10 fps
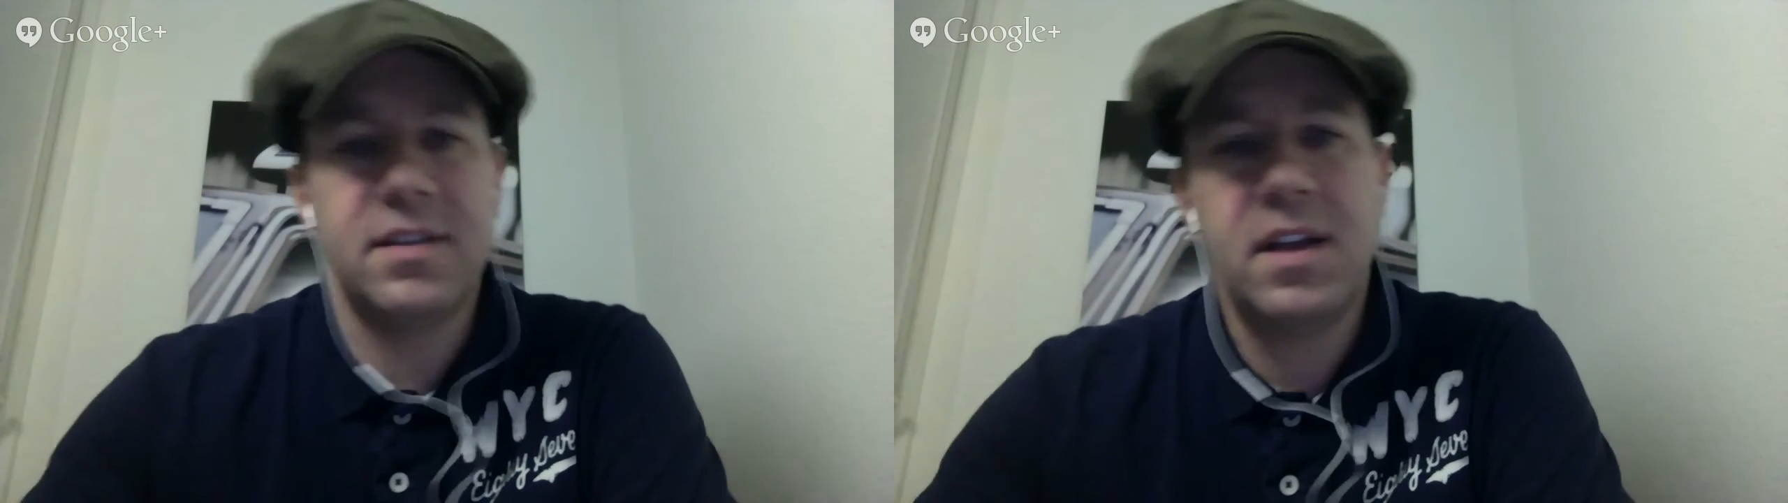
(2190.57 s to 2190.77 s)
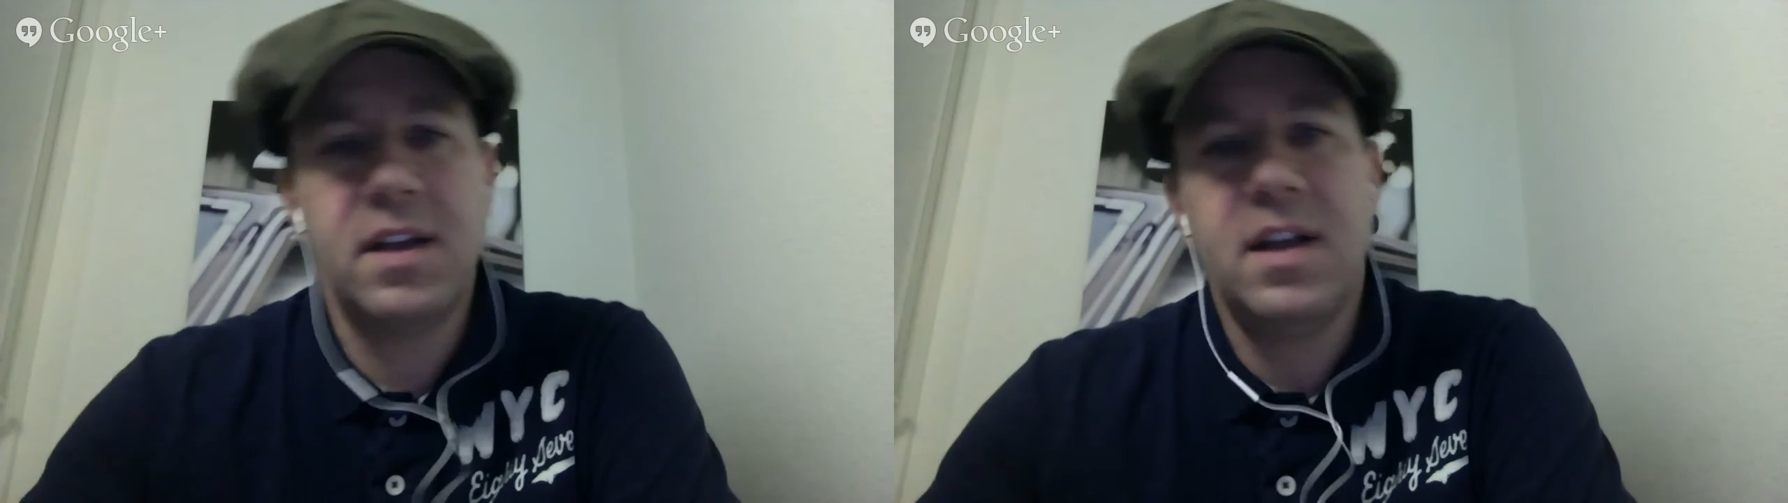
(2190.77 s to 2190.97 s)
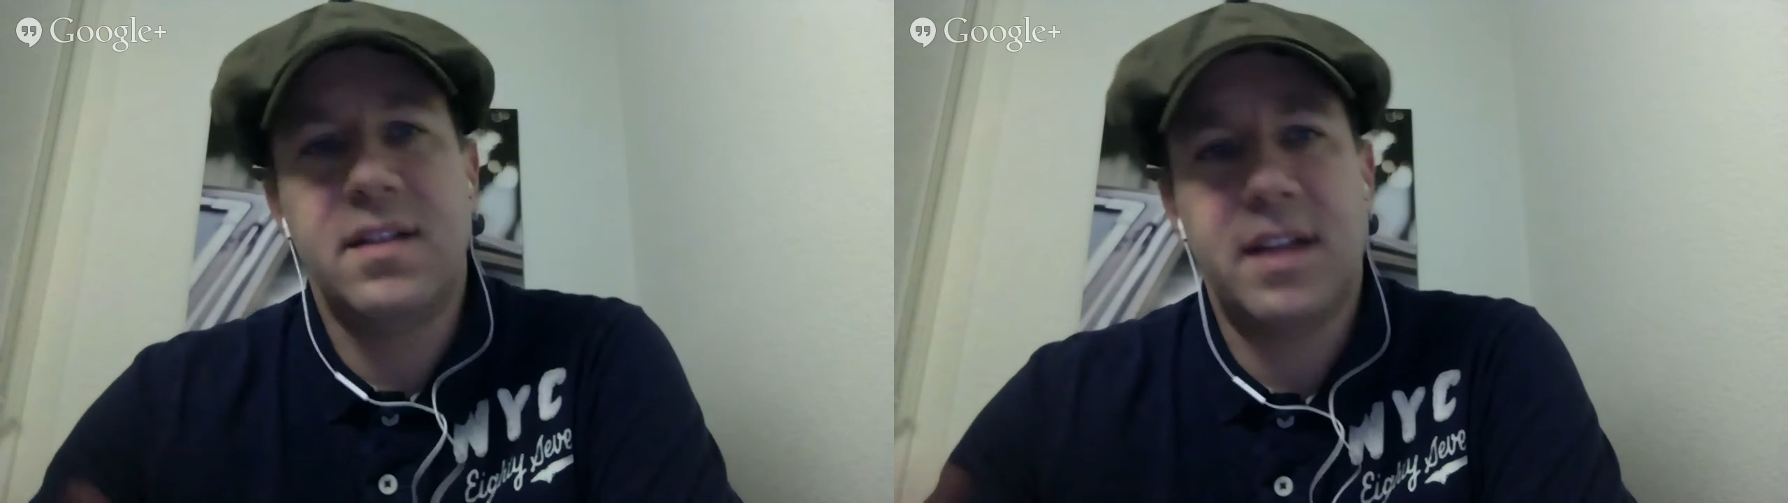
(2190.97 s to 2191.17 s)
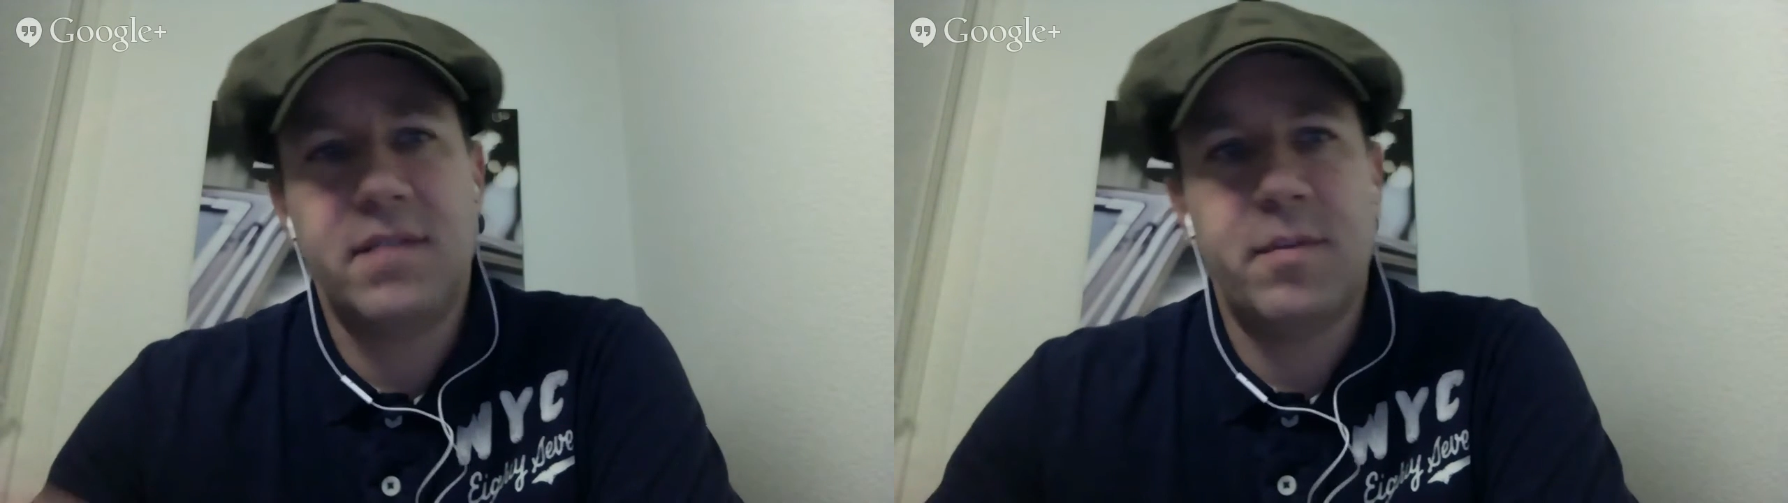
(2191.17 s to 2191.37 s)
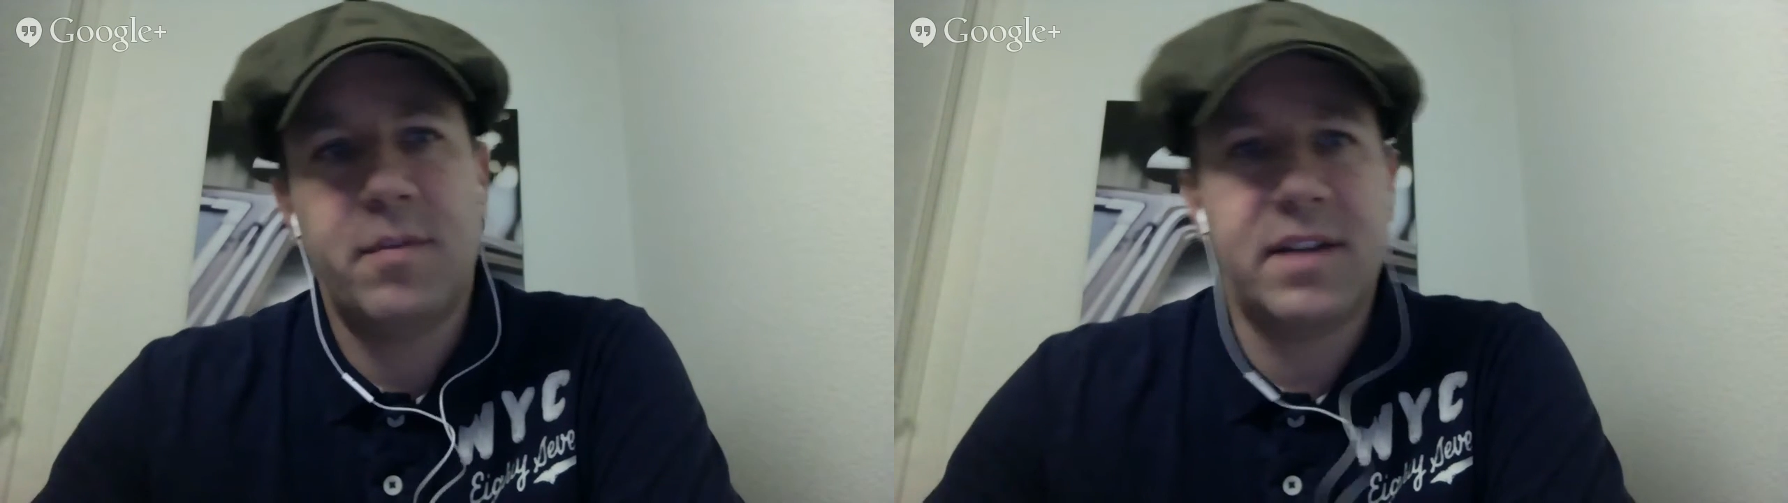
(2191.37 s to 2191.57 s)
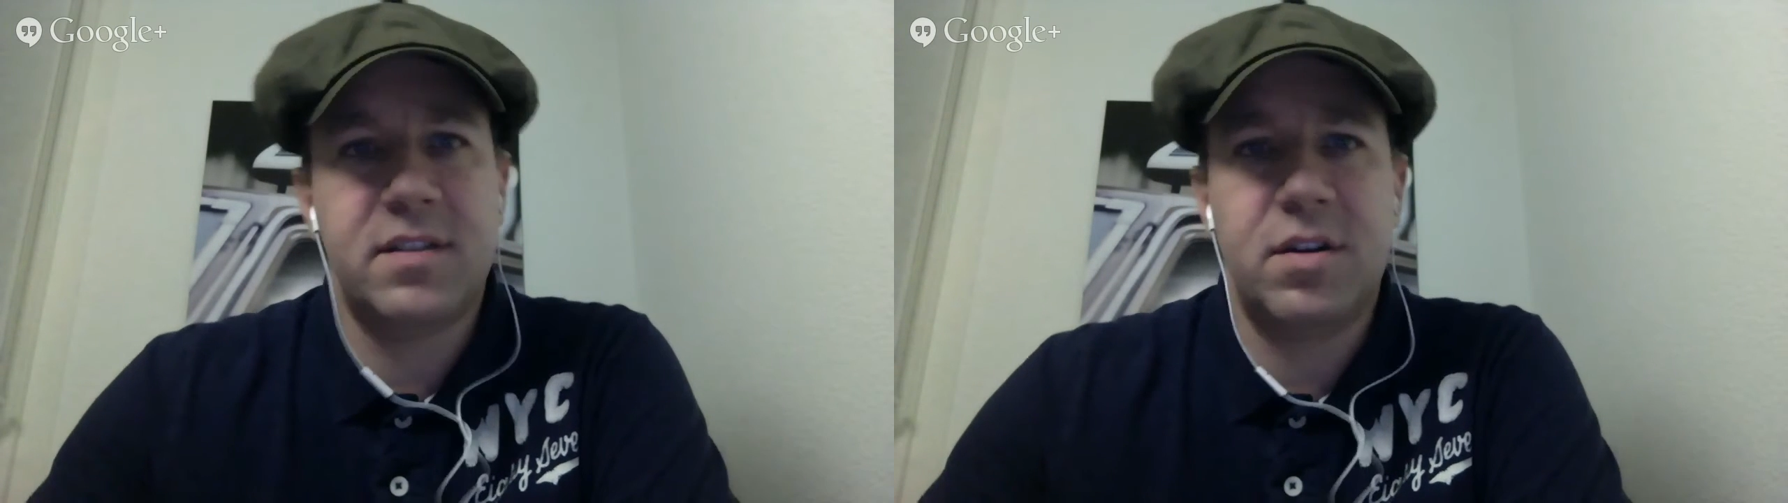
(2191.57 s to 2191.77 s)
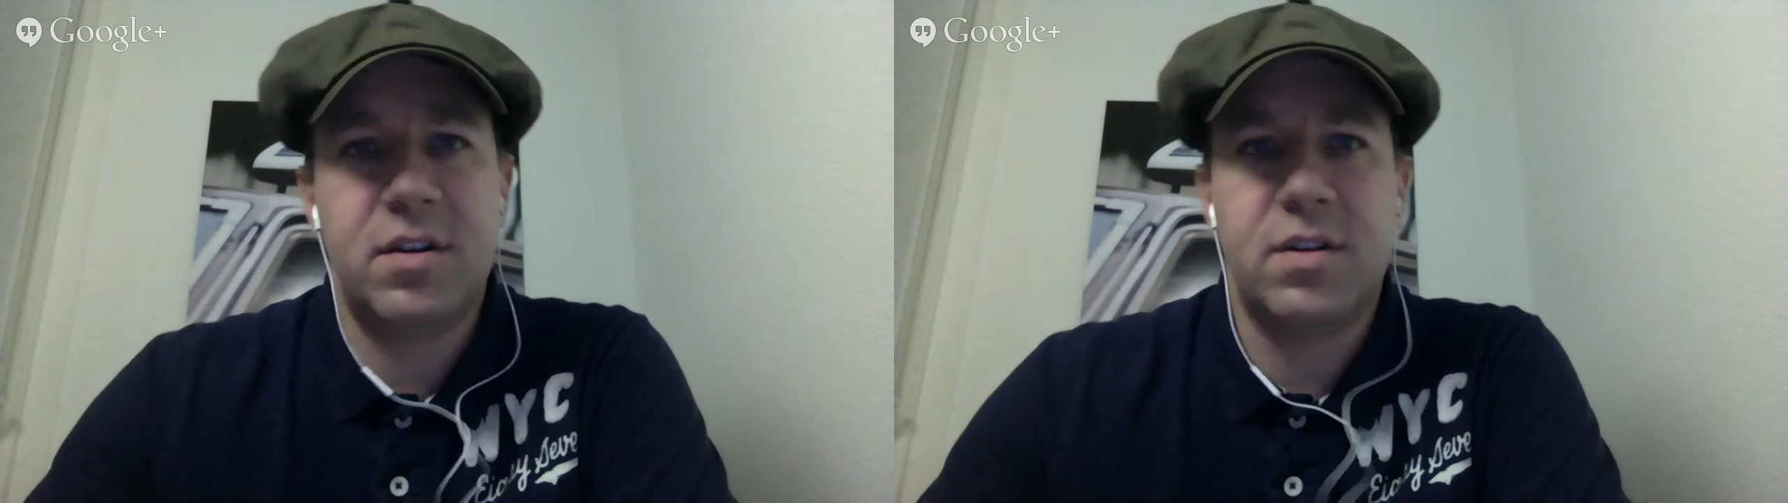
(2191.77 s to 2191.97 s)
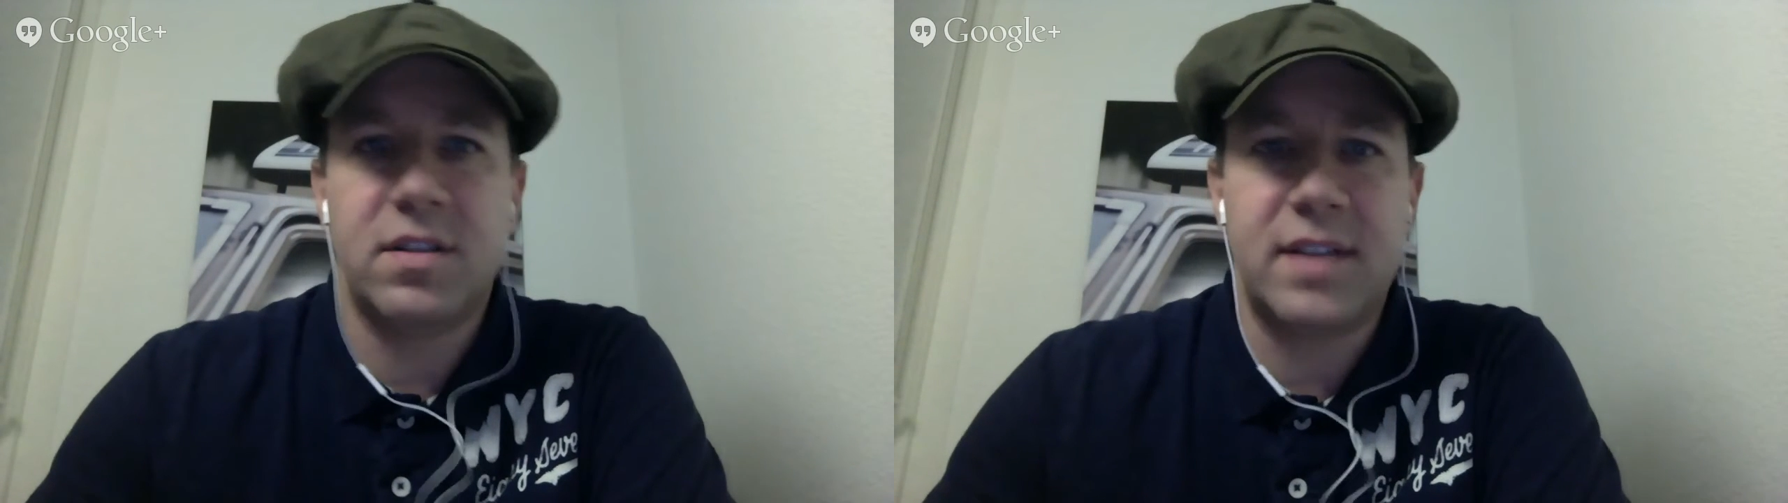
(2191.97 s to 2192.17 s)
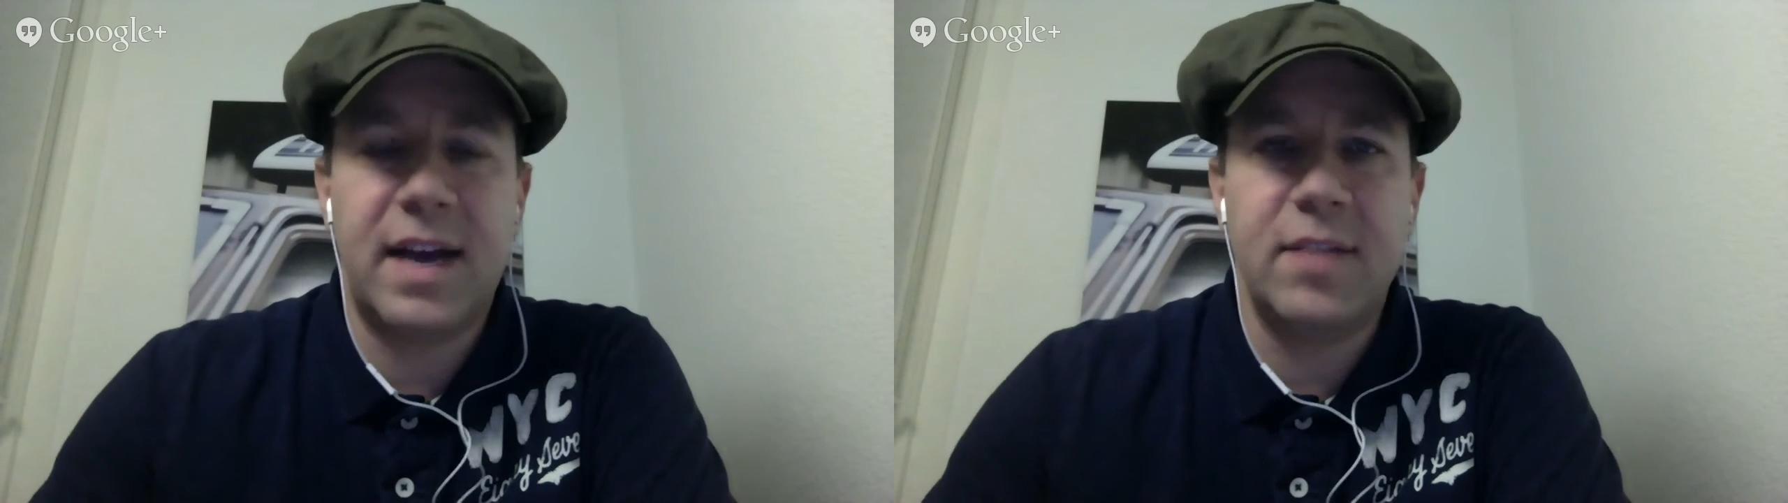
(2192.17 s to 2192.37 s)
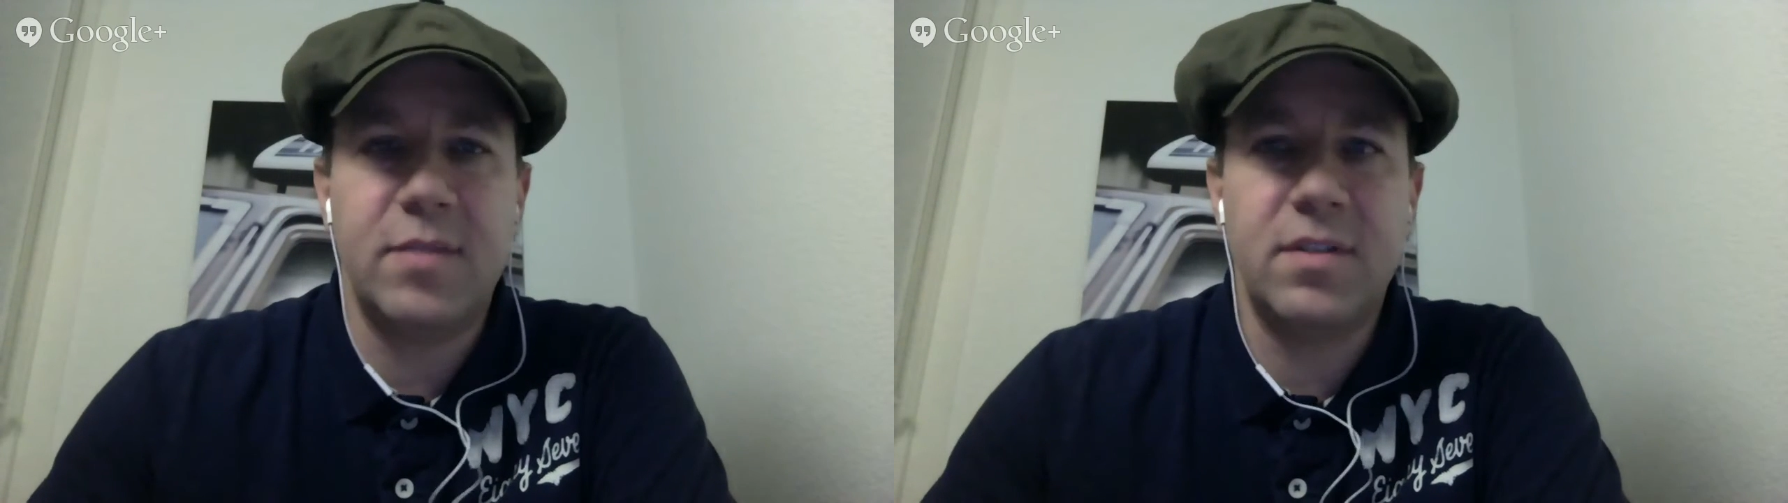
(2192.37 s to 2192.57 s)
Then we make certain
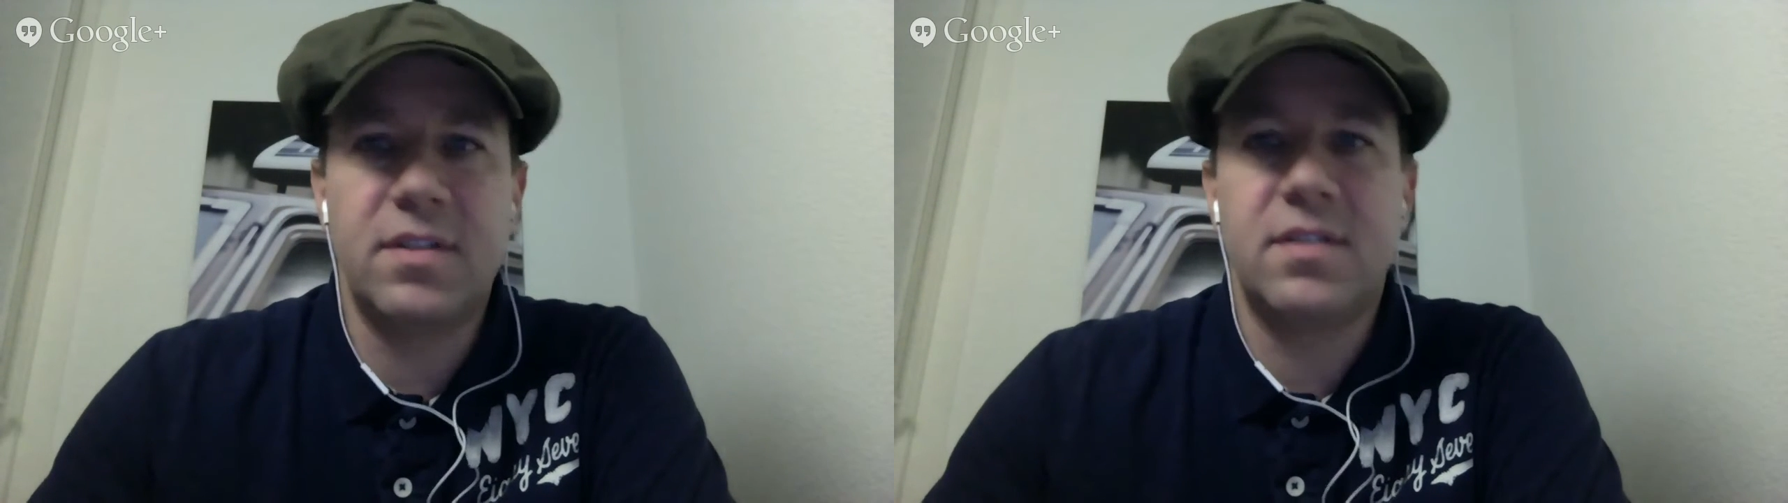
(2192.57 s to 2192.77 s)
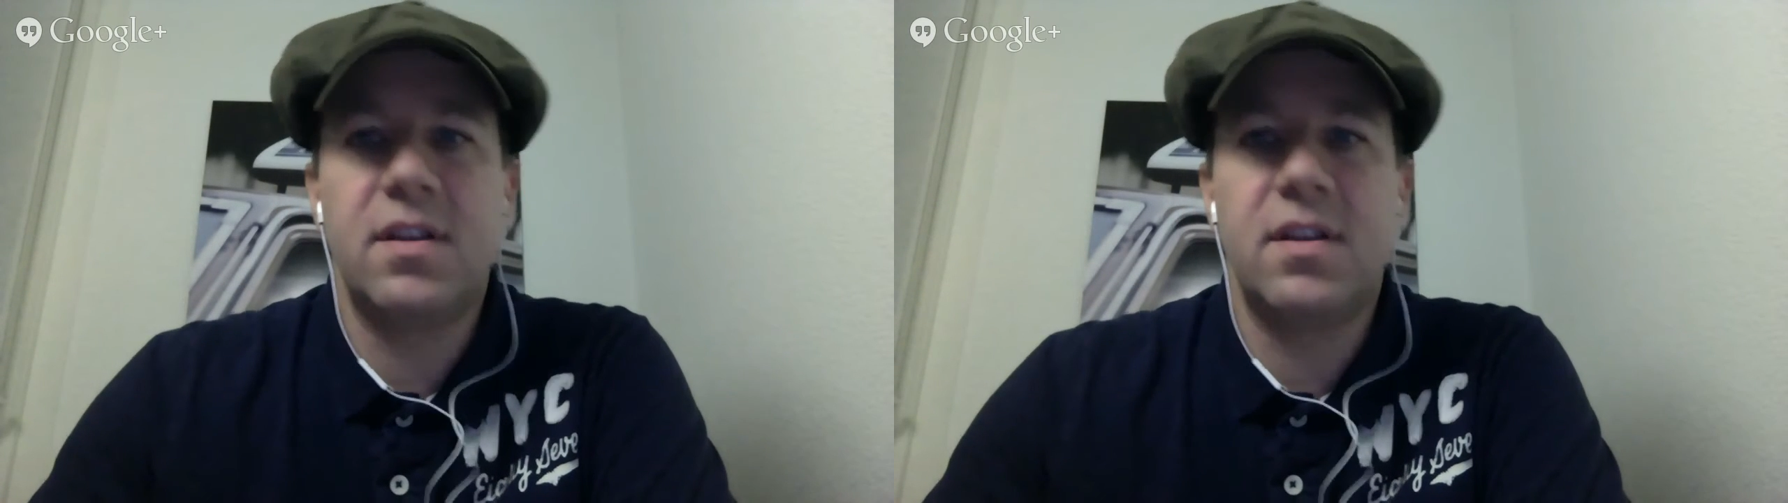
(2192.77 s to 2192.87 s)
assignments.